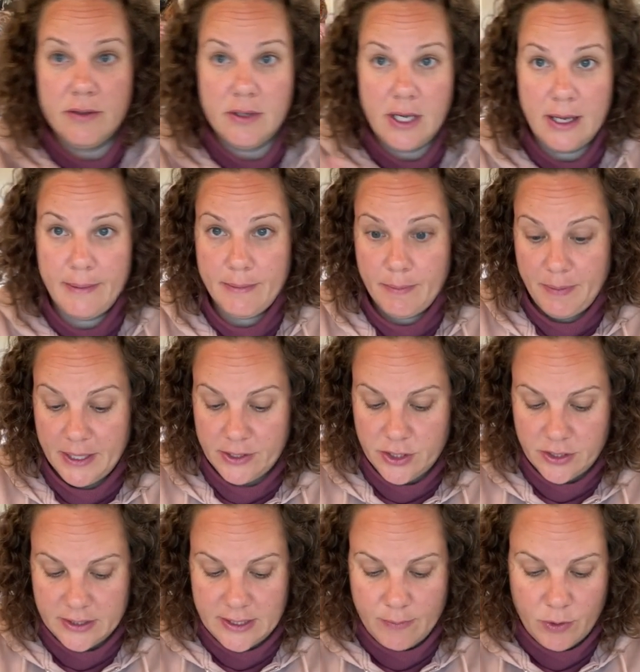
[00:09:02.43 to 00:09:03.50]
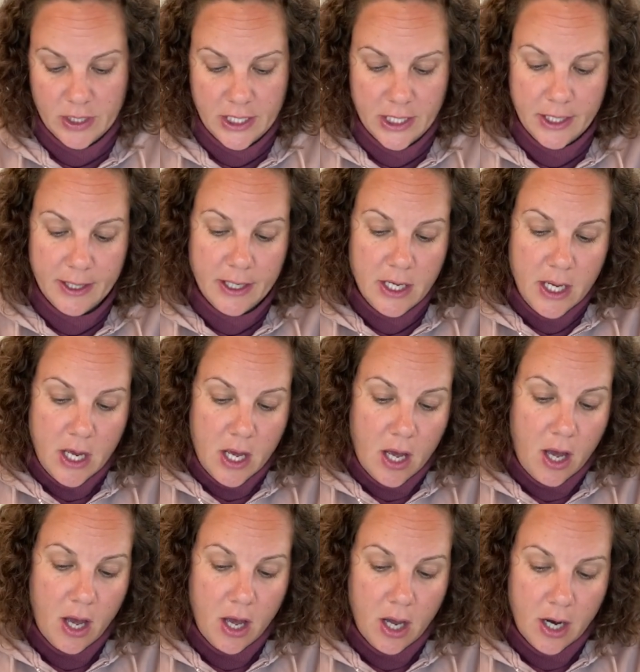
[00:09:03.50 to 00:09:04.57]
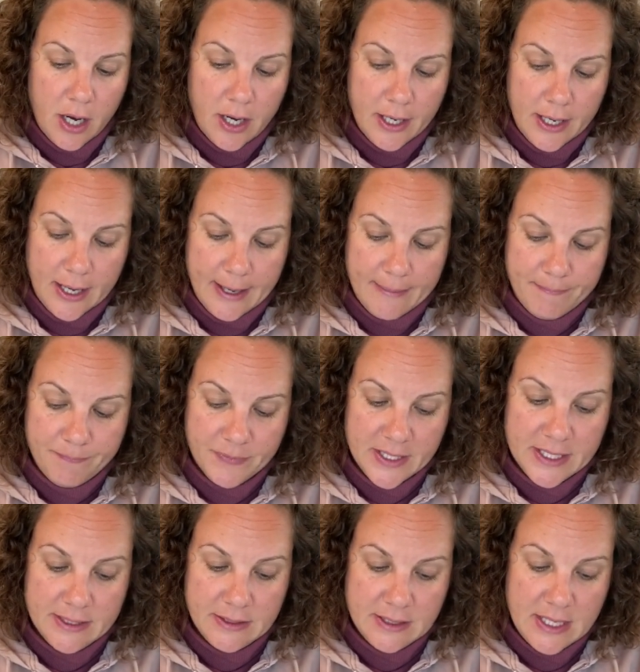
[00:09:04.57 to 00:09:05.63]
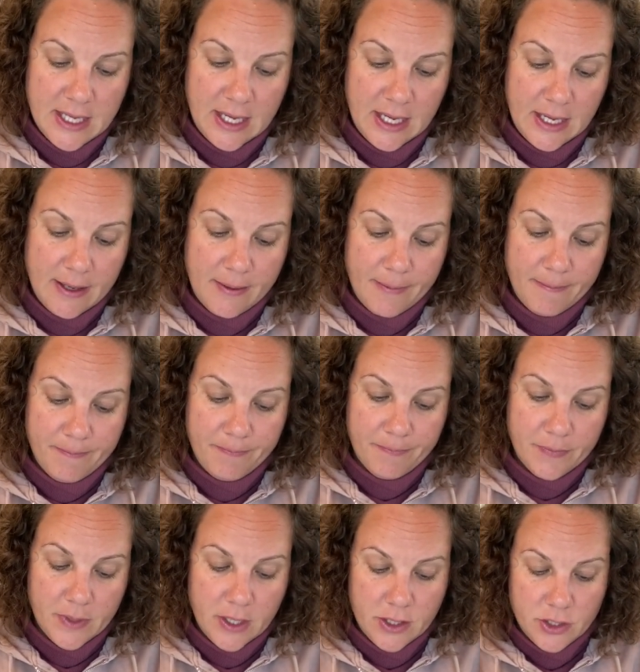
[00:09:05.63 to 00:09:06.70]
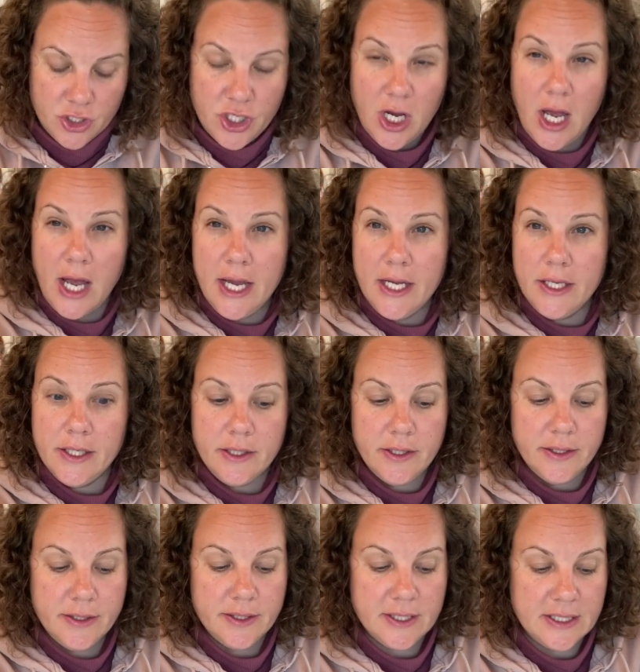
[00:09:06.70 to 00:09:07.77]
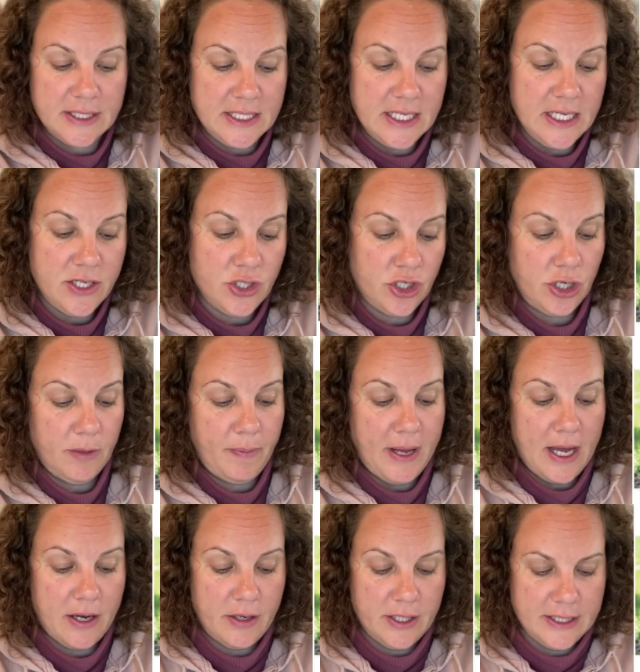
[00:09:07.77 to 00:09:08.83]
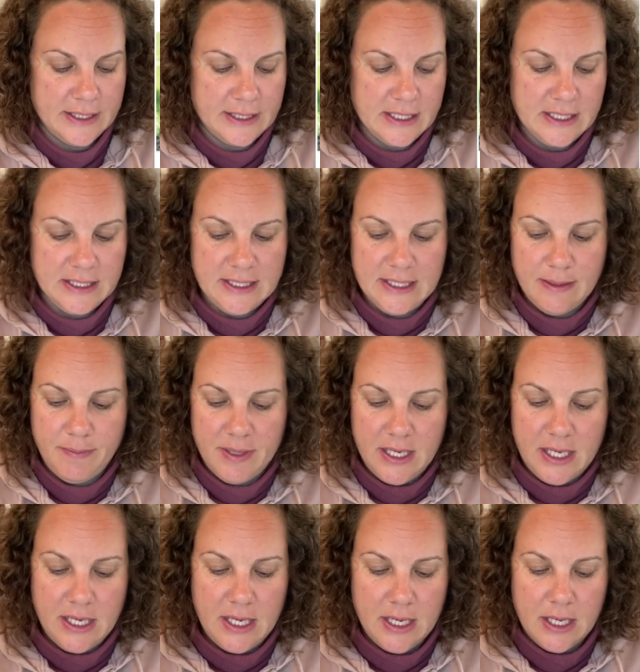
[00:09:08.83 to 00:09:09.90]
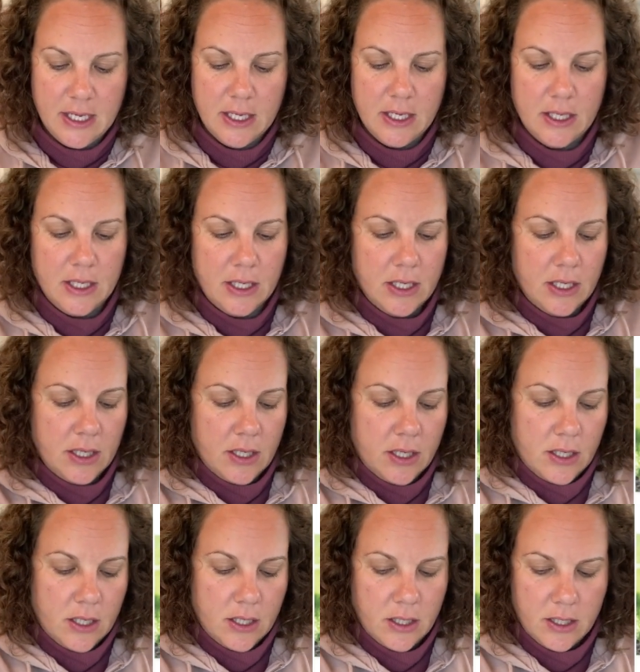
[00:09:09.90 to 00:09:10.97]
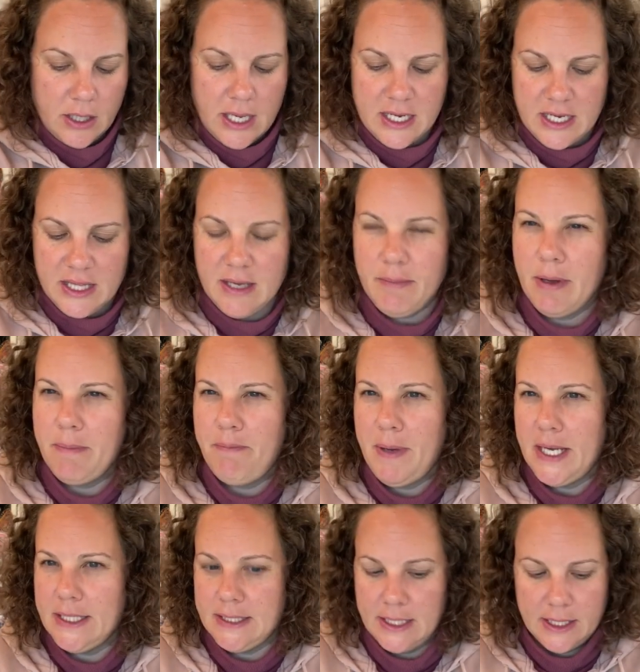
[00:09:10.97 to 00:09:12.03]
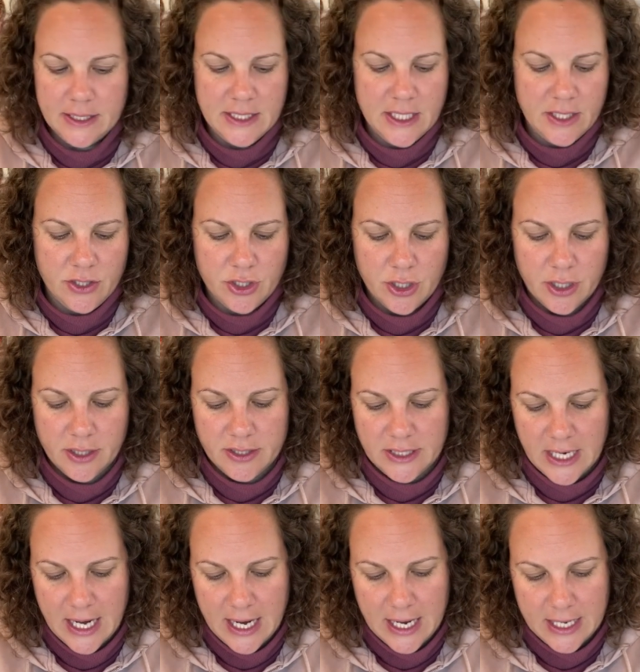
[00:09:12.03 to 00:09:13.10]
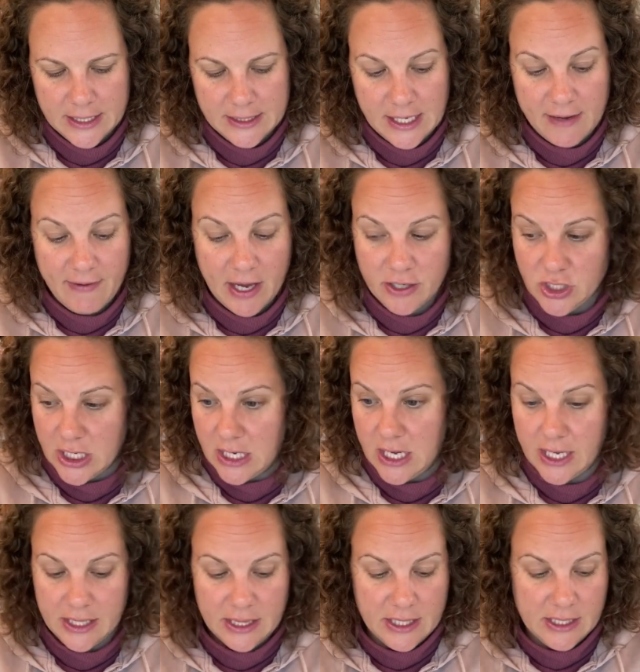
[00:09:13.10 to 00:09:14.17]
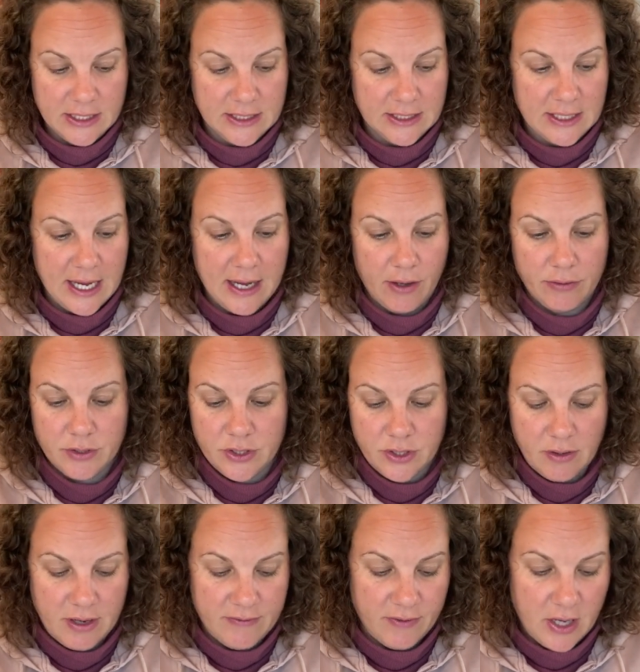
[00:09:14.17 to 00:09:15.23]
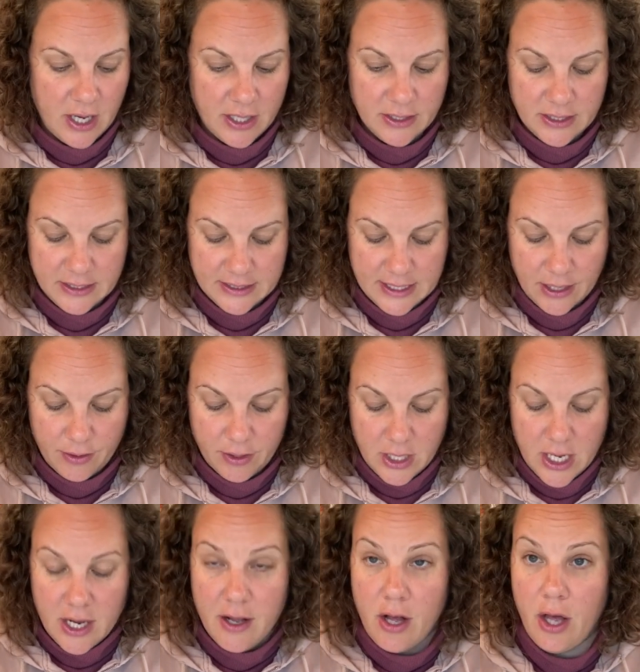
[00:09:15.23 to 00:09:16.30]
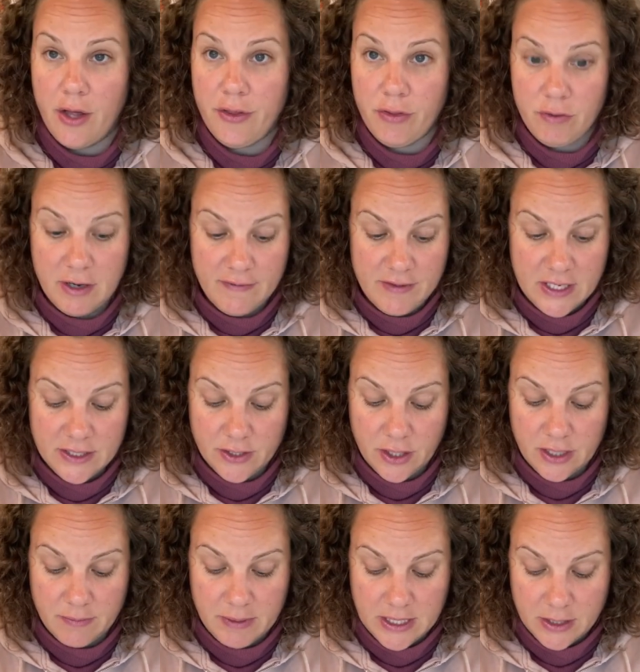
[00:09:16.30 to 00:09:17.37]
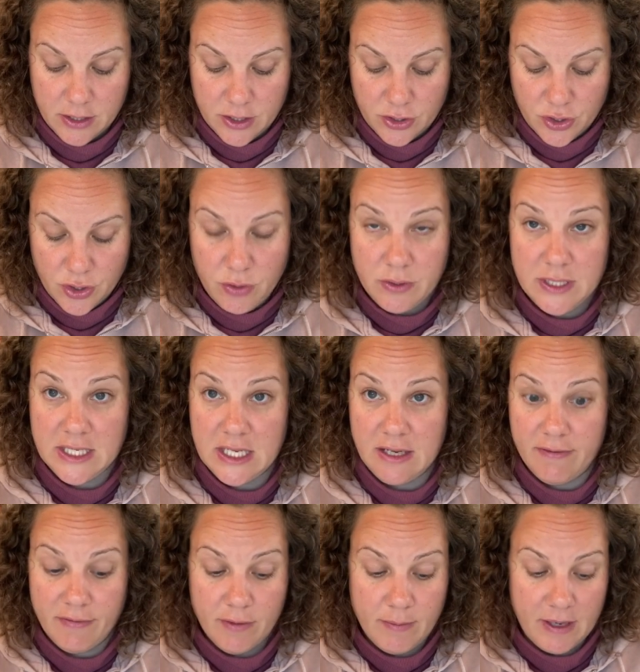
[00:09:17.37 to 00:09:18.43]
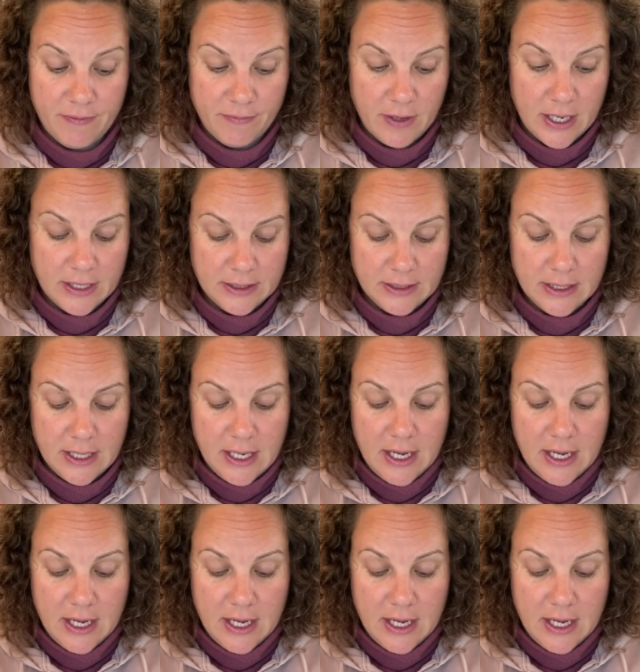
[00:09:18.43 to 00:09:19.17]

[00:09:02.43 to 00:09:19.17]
a picture somewhere here, is the child's t-shirt pattern. It's the Dibby Anything But Basic t-shirt. And I've actually cut this out. So I've cut this out. All three of these are going to be in the 2T for my friend.